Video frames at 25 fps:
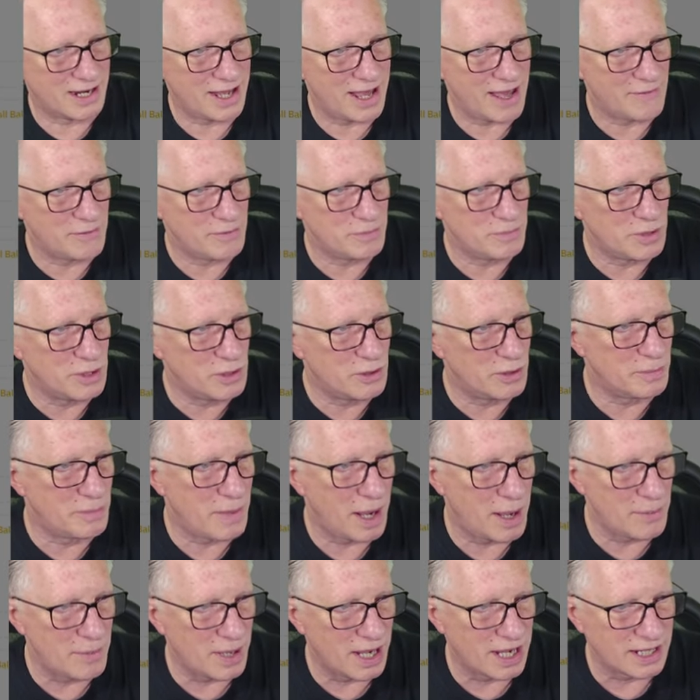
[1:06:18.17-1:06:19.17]
I haven't muted
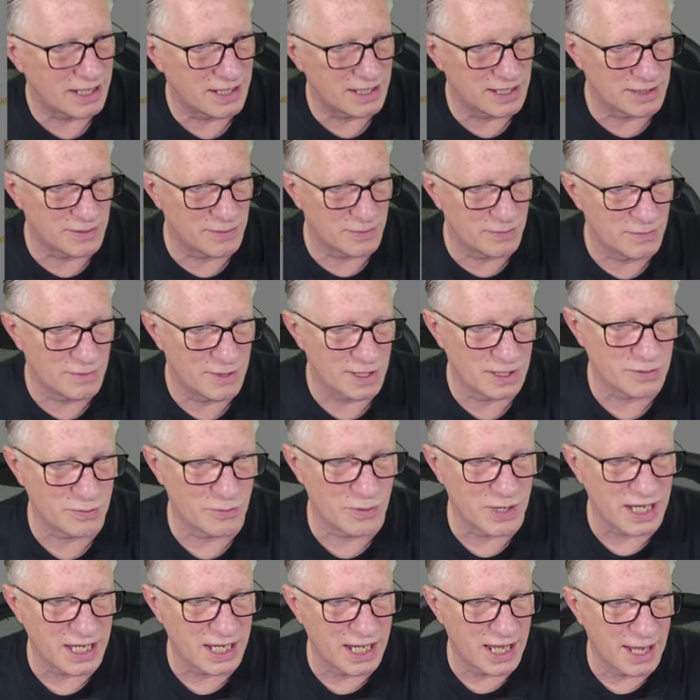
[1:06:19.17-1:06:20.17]
my mic this
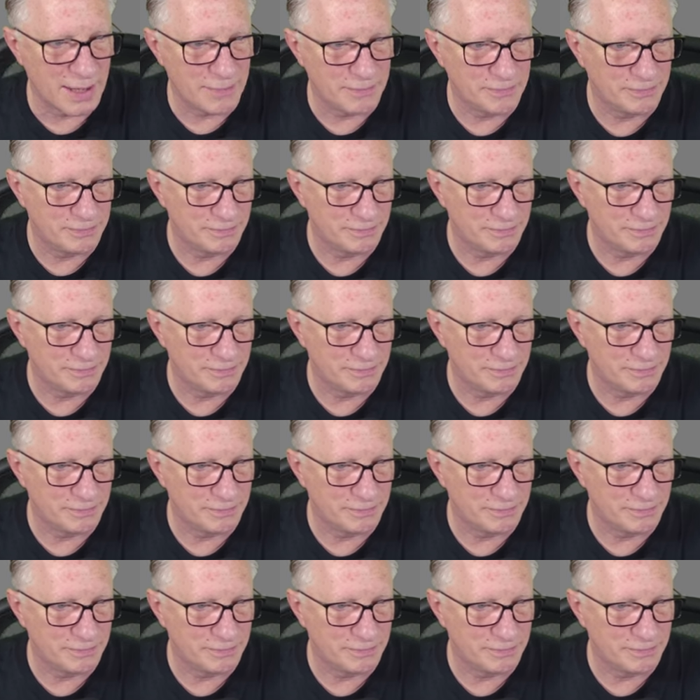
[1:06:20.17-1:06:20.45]
week yet.